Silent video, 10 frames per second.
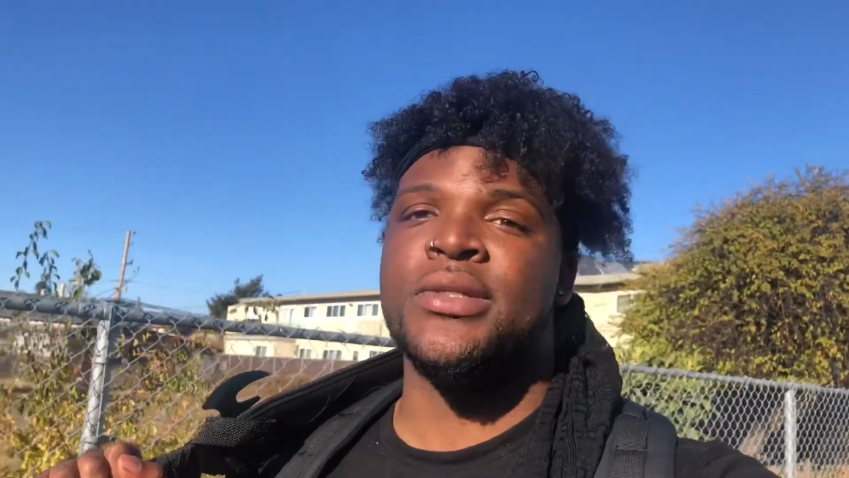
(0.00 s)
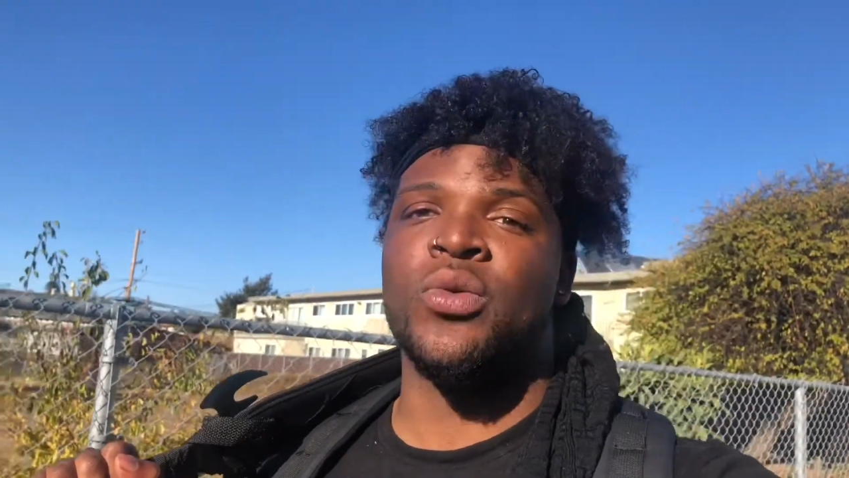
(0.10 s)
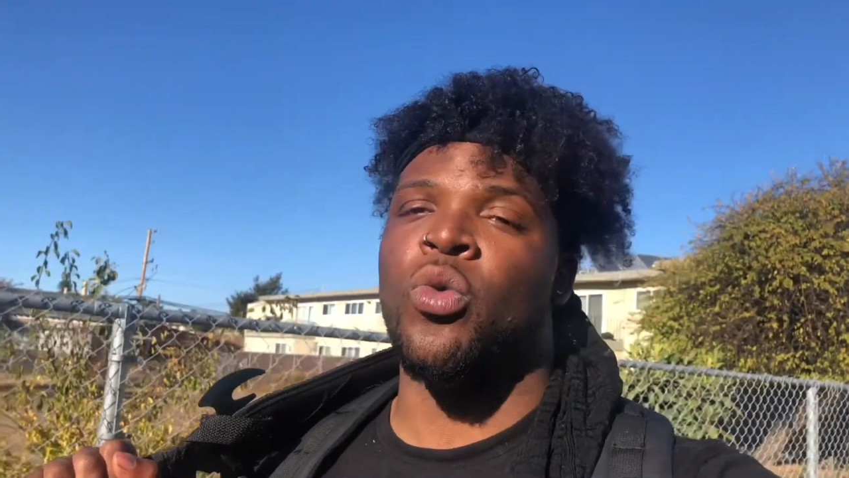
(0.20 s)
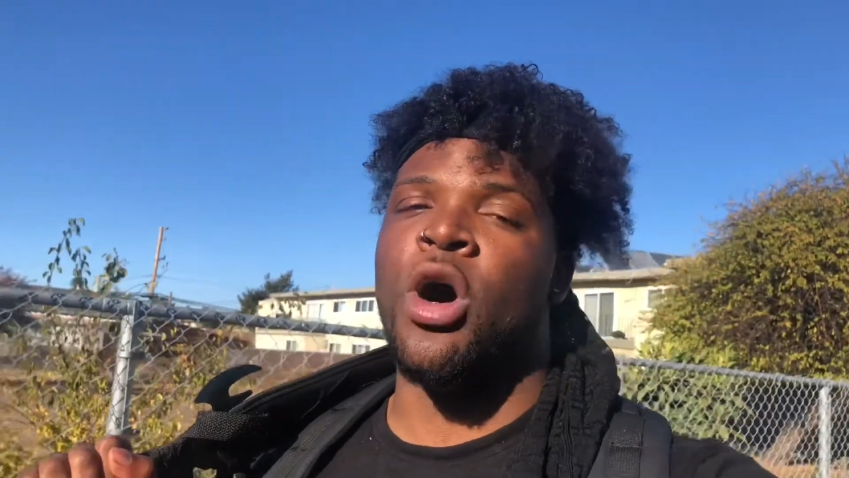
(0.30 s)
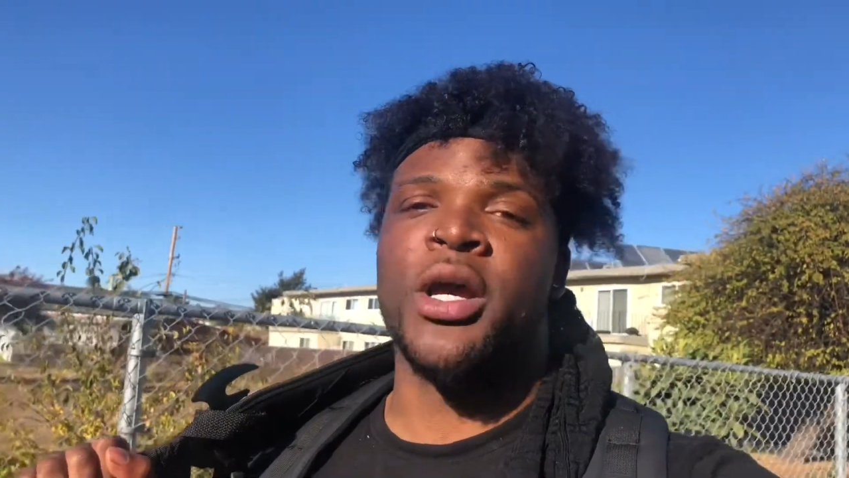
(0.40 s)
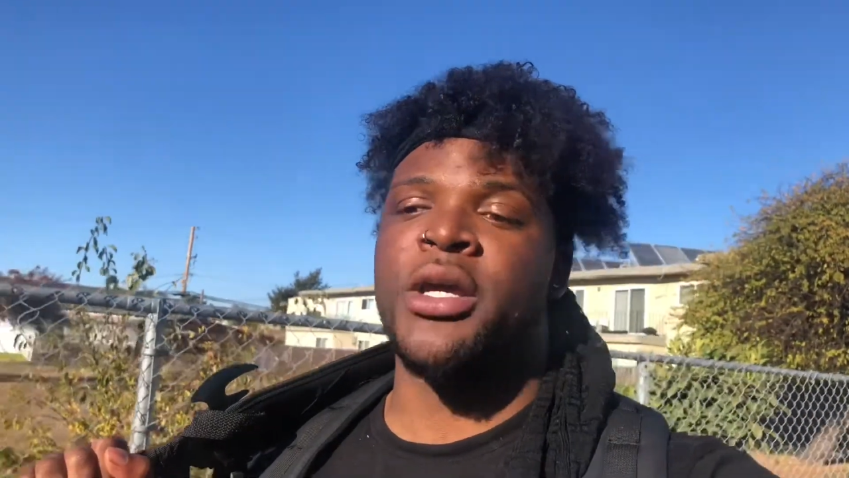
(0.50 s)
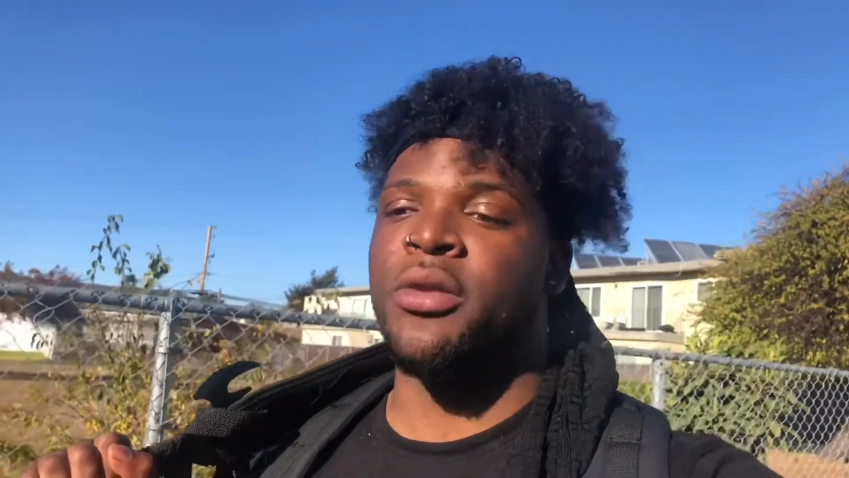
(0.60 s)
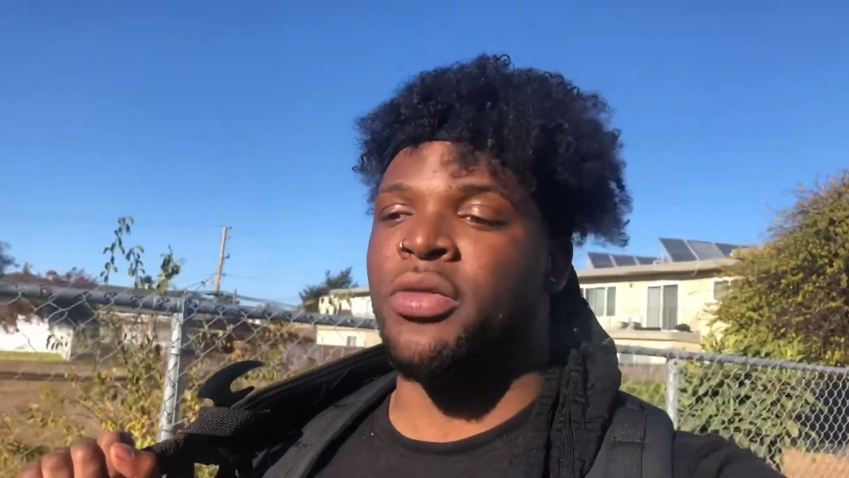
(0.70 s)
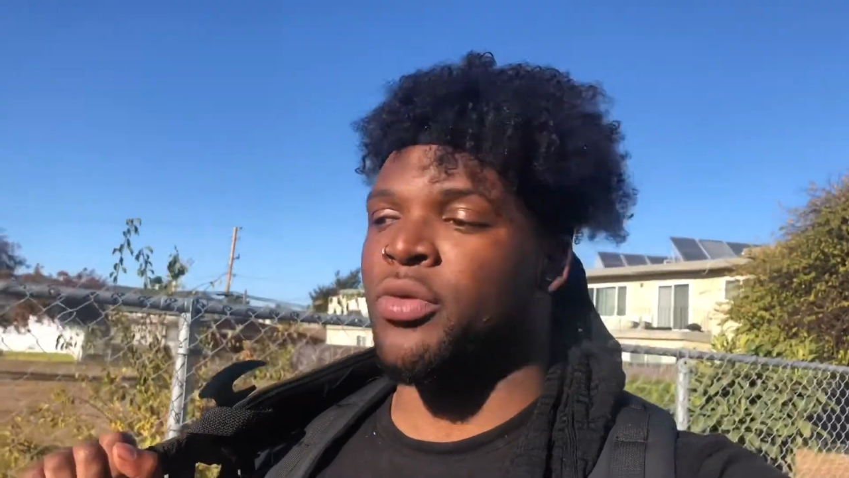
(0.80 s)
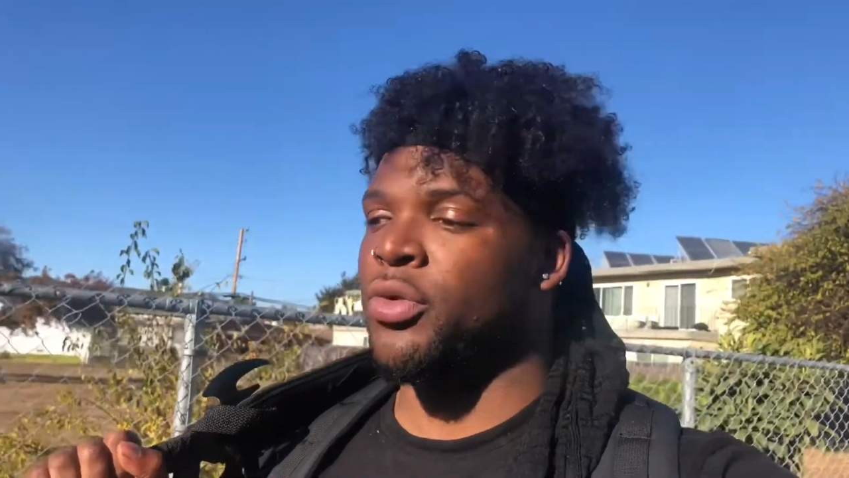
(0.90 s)
walking
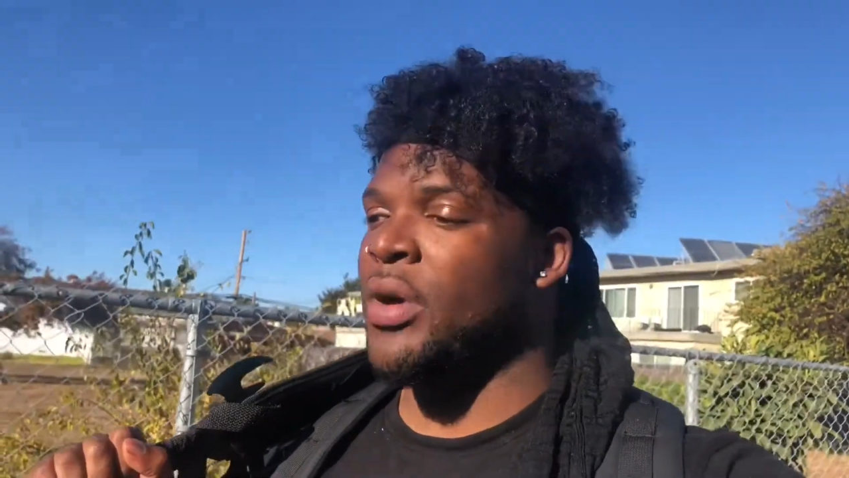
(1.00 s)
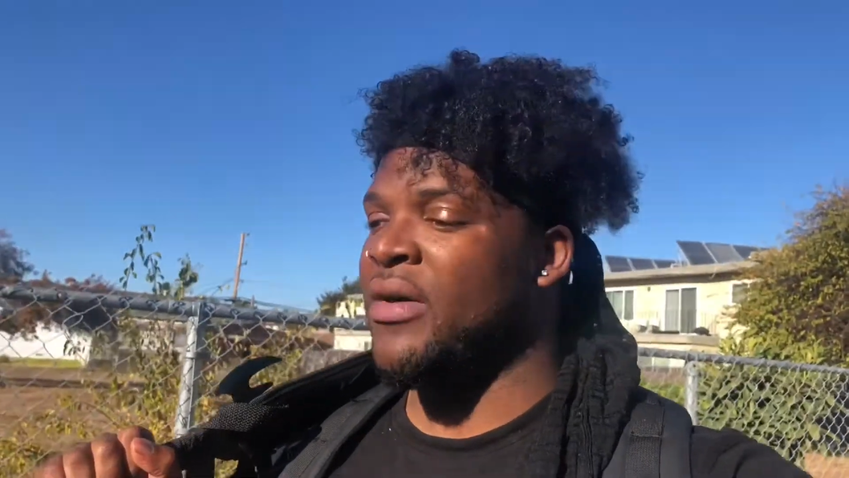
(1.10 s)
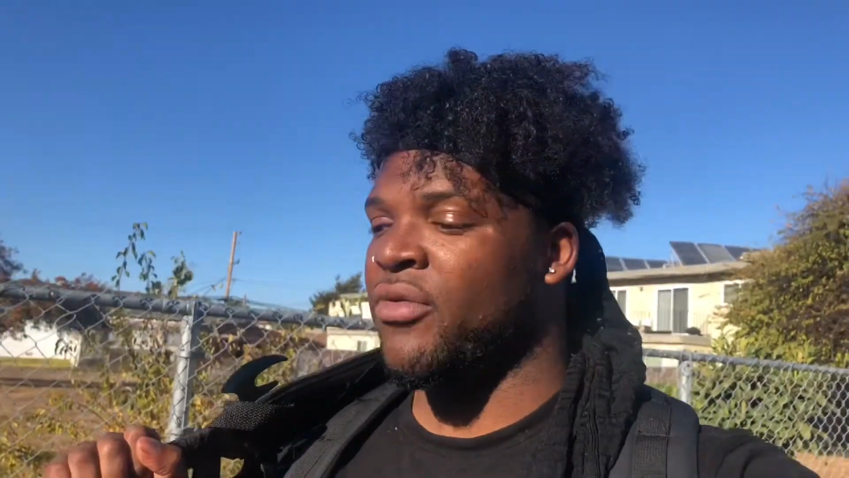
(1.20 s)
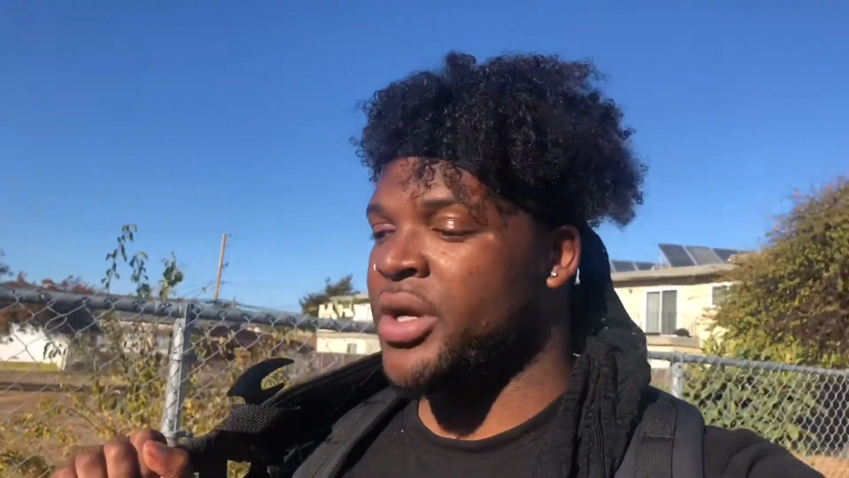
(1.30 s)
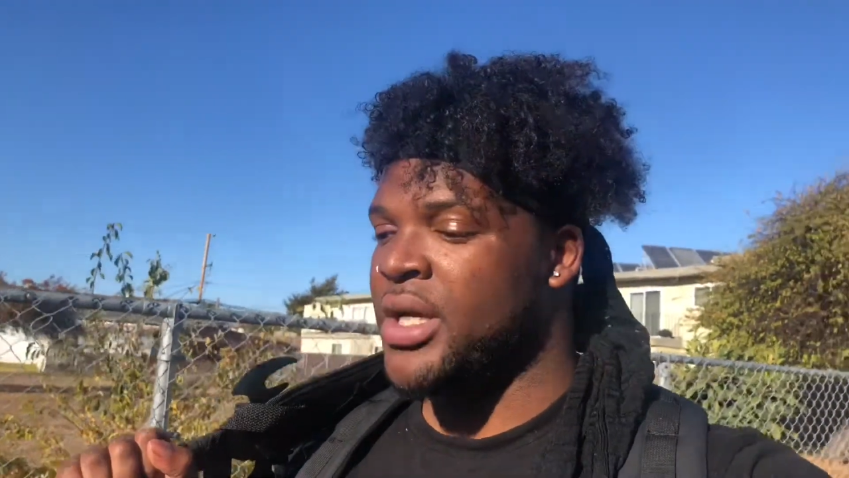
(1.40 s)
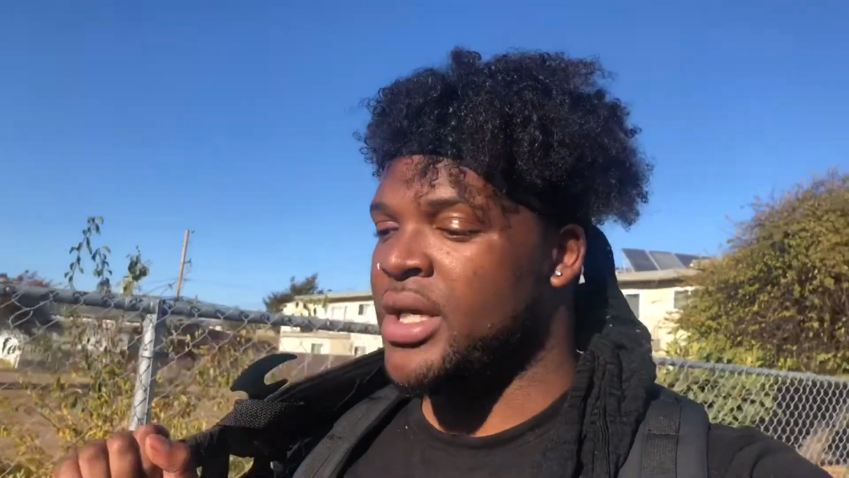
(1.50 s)
through every